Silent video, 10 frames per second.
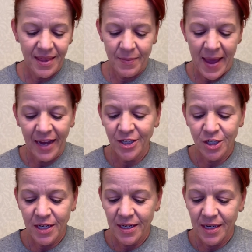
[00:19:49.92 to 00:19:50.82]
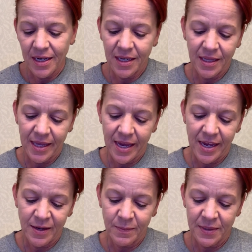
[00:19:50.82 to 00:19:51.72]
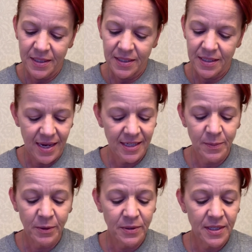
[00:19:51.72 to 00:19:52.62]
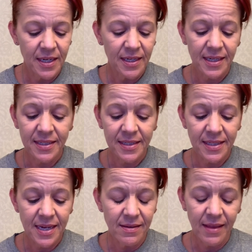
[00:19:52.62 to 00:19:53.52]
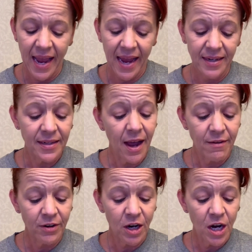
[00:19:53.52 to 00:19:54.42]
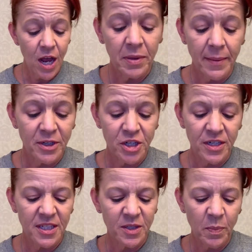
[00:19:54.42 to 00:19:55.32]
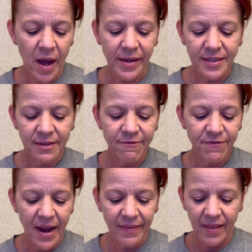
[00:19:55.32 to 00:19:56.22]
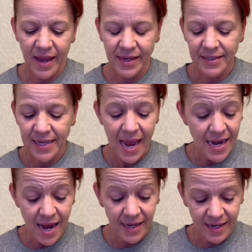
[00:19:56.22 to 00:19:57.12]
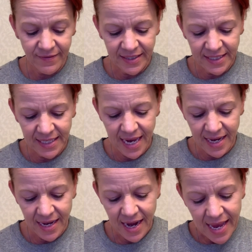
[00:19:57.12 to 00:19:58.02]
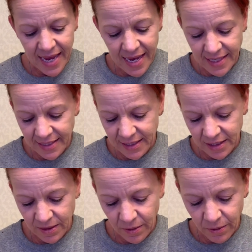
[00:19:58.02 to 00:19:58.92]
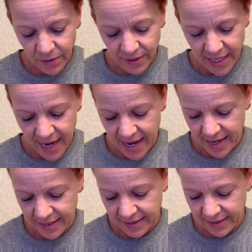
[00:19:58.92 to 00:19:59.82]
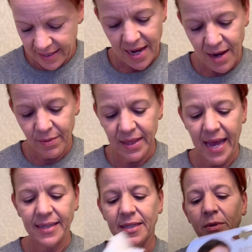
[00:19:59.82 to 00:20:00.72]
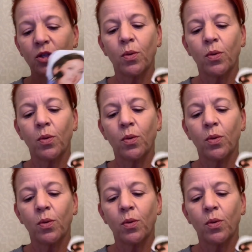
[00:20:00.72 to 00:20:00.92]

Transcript: The packaging claims it's supposed to conceal and cover blemishes, spots, fine lines, and uneven skin. It told us it would last up to